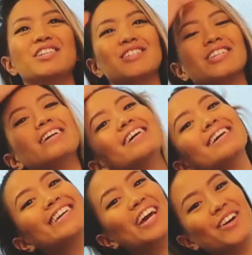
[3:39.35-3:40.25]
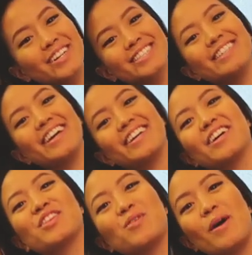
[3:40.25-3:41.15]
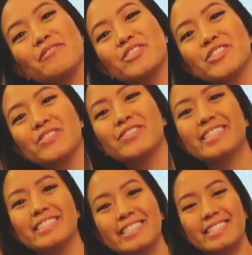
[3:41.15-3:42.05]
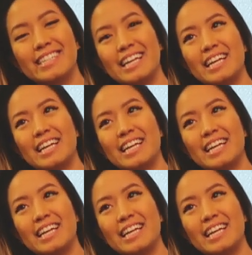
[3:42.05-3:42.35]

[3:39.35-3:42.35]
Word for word: she carries like the white version of this